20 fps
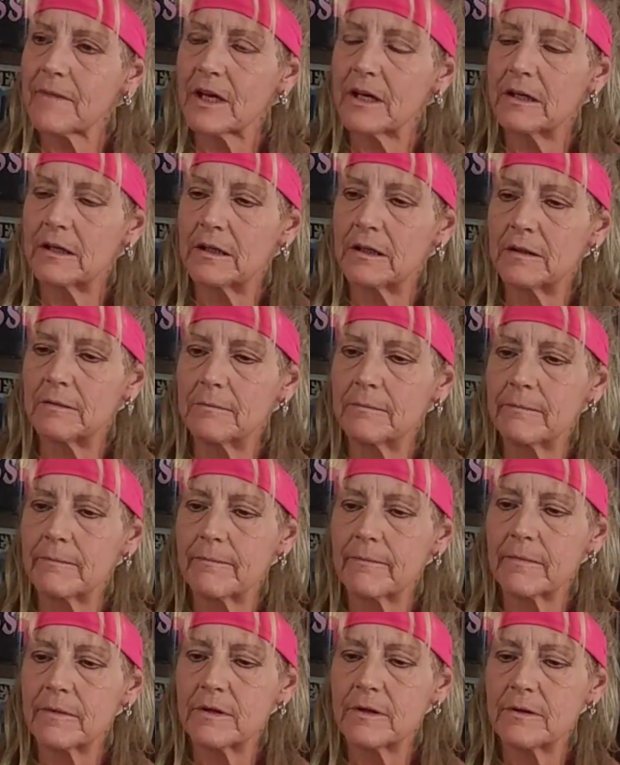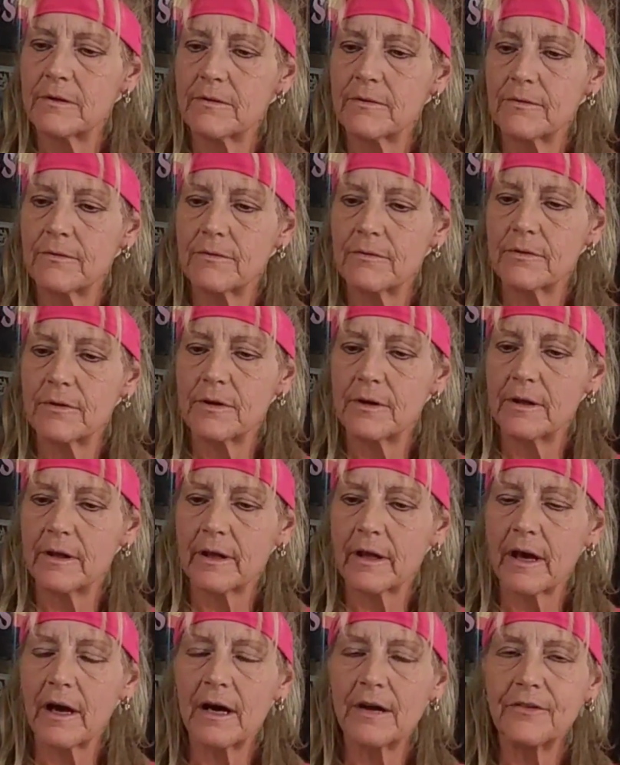Um,
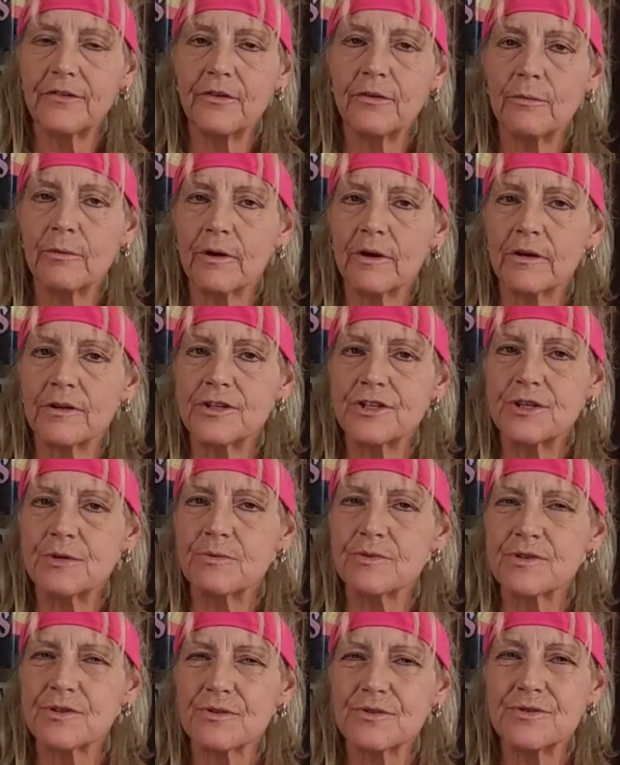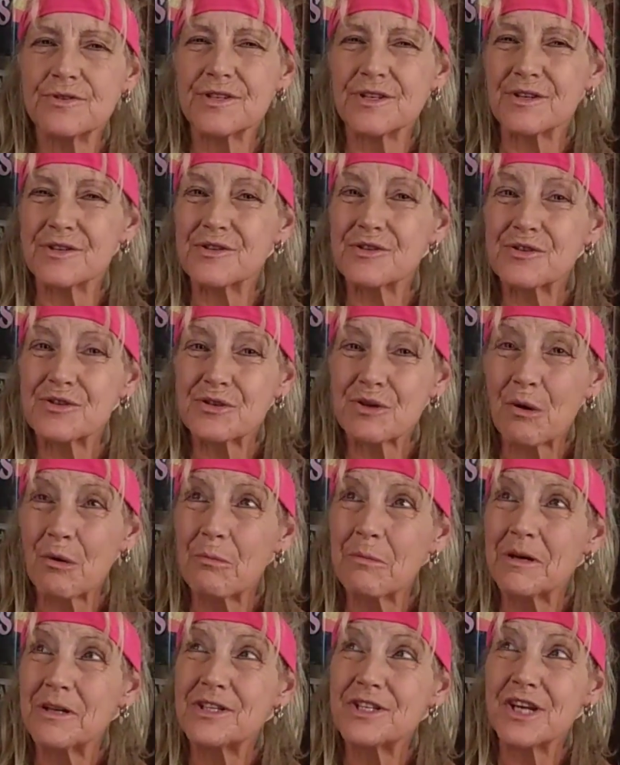it got to where she was losing so
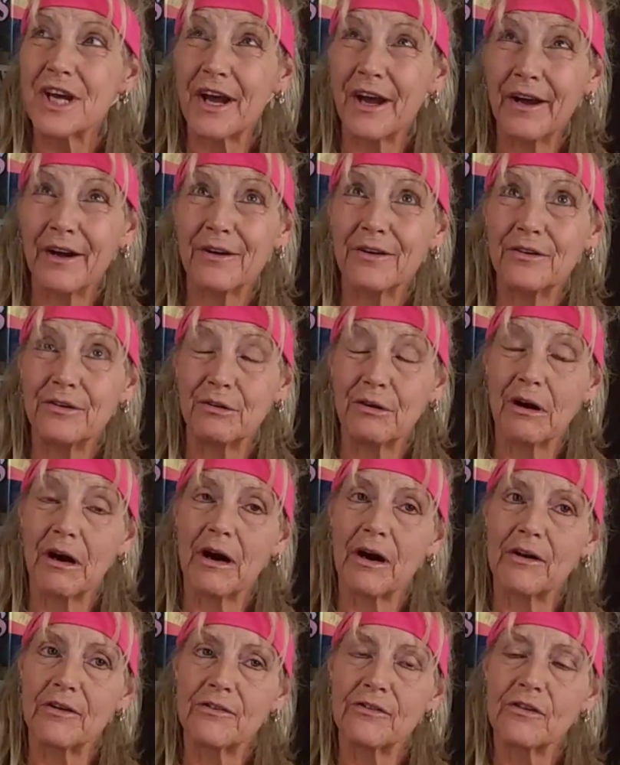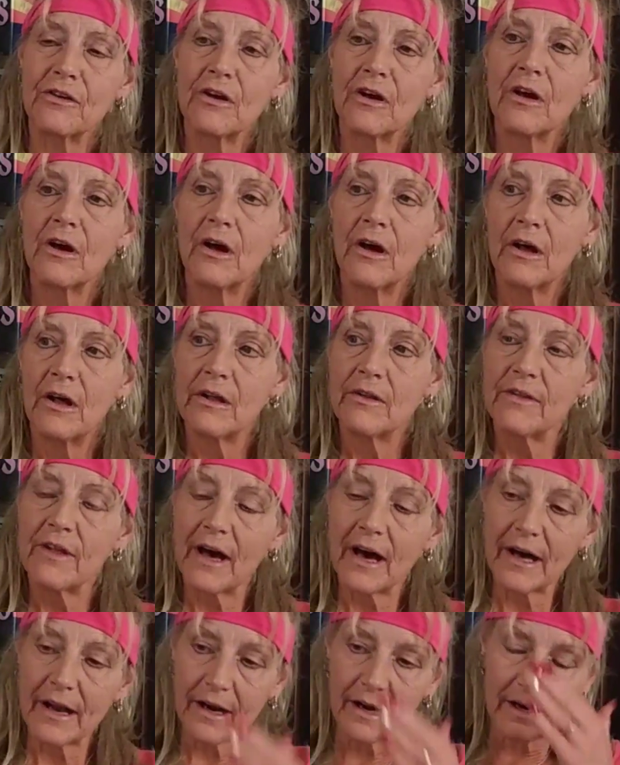much hair, you guys,
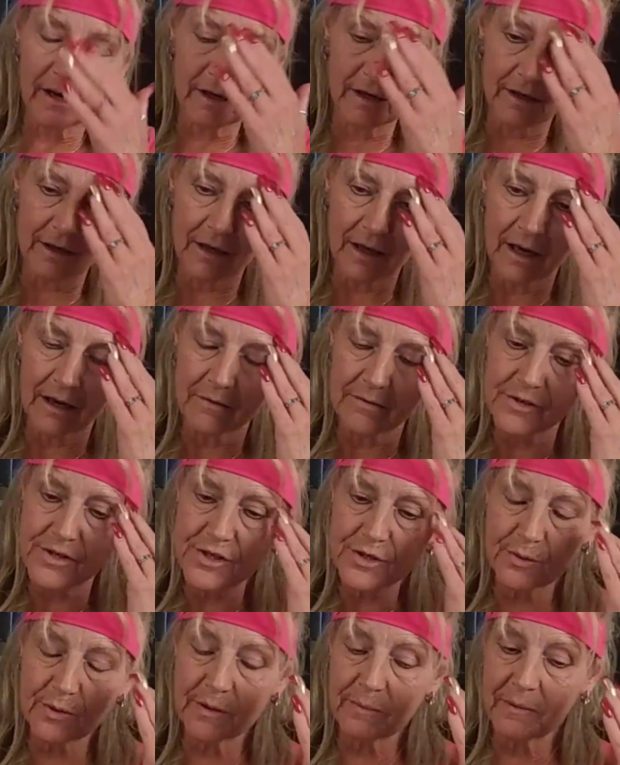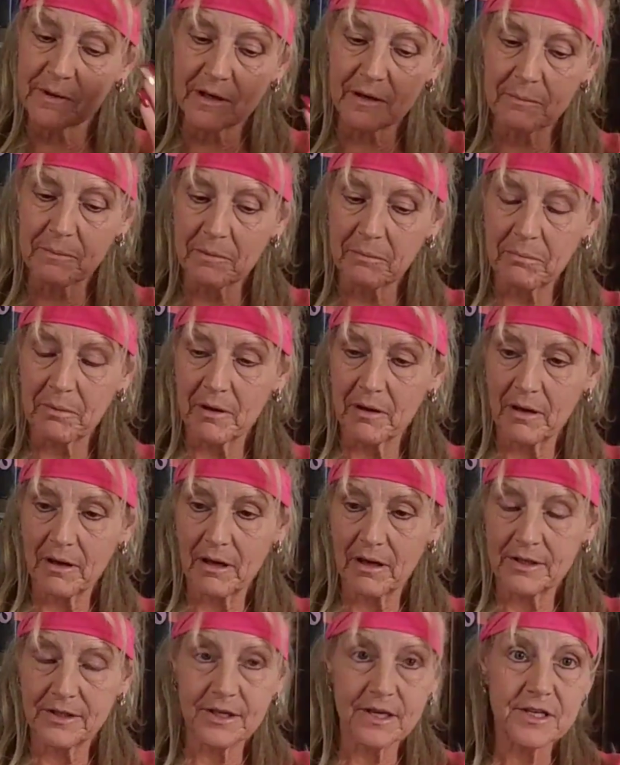that uh, I was sweeping up
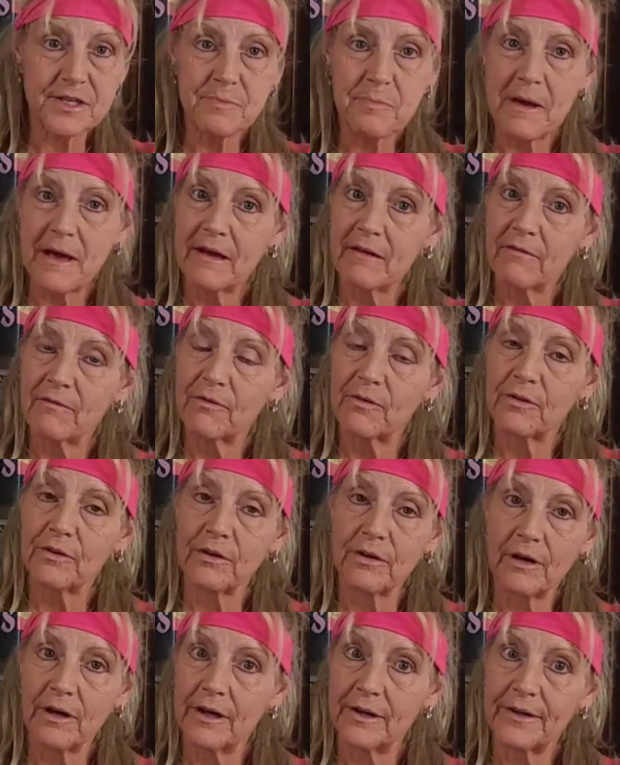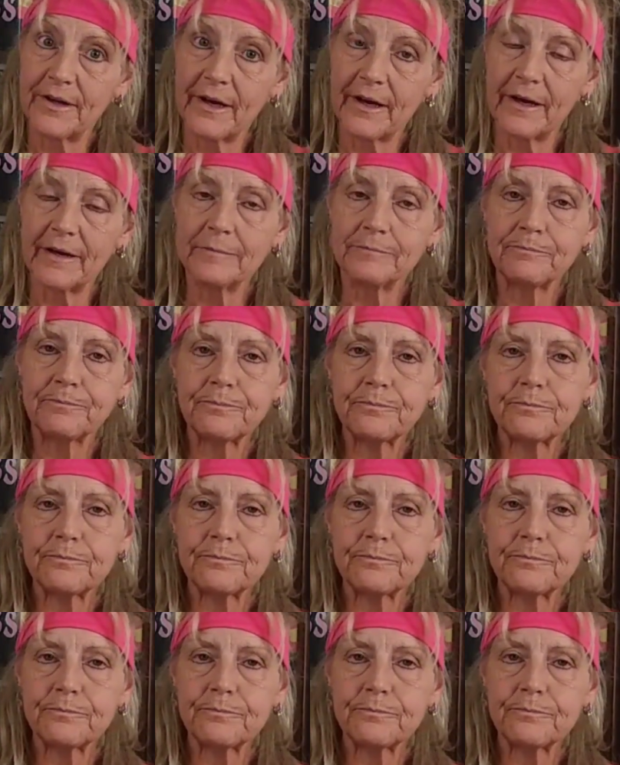a, a dustpan full a day